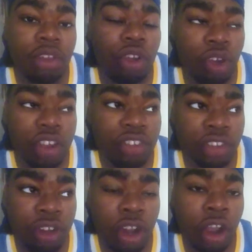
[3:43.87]

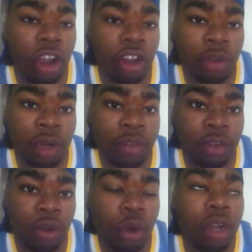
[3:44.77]
crushing your guard or
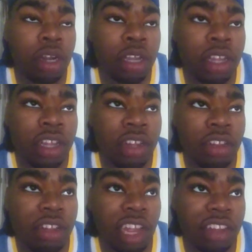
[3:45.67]
whatever, or
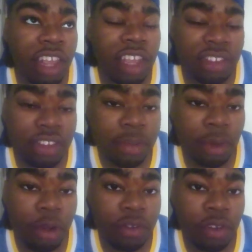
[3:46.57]
just like taking chip
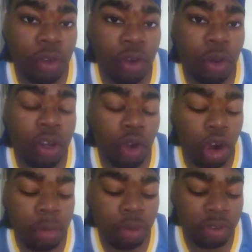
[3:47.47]
off you or doing
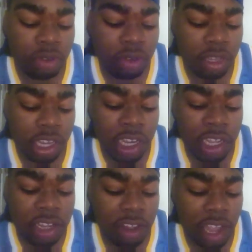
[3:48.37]
normals.
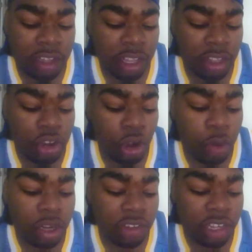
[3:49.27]
Any attack that you don't
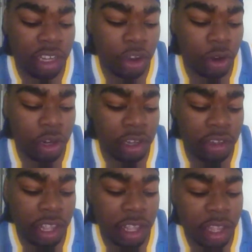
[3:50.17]
want to sit in the corner and
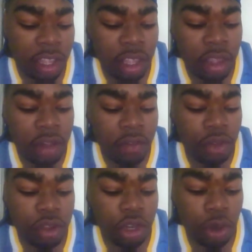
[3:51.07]
take,
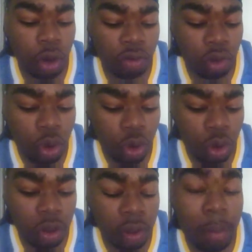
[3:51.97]
you can do a
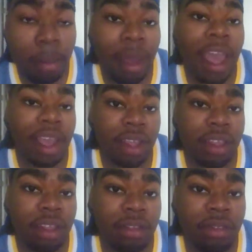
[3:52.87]
roll back
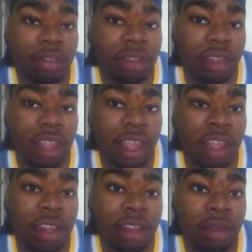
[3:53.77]

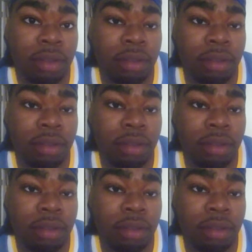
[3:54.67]
and